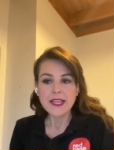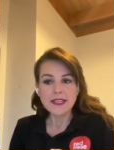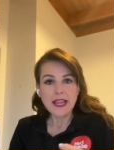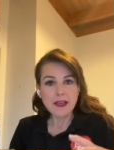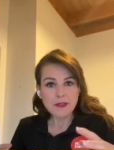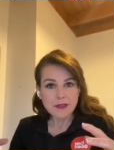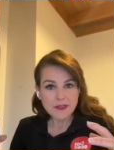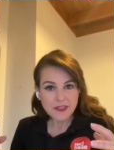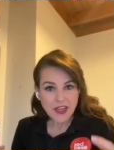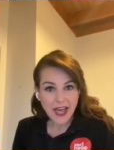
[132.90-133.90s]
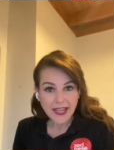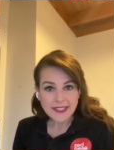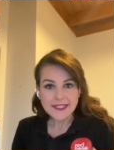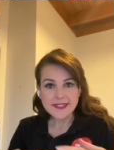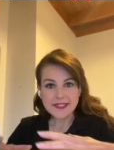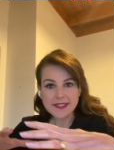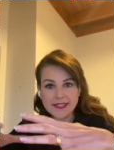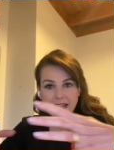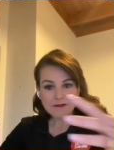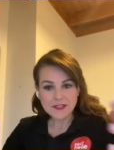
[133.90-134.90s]
Now, that is the
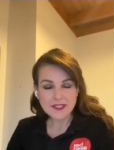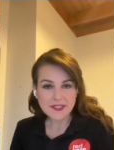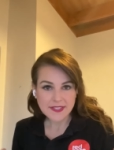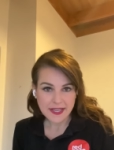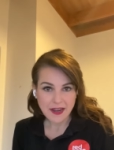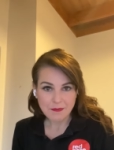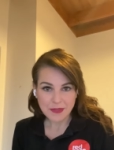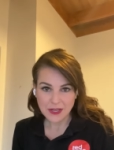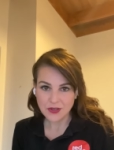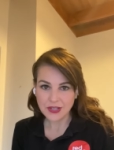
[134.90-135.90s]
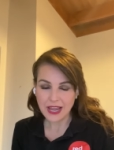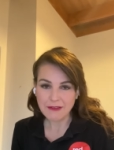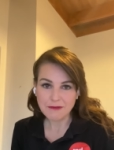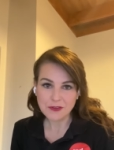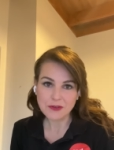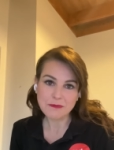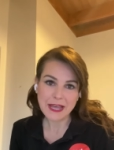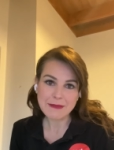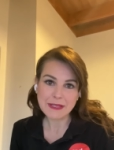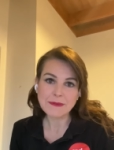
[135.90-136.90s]
safest setup that you can have for your
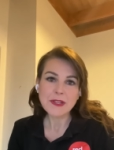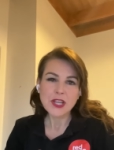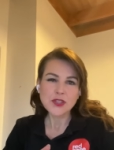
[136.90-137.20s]
baby.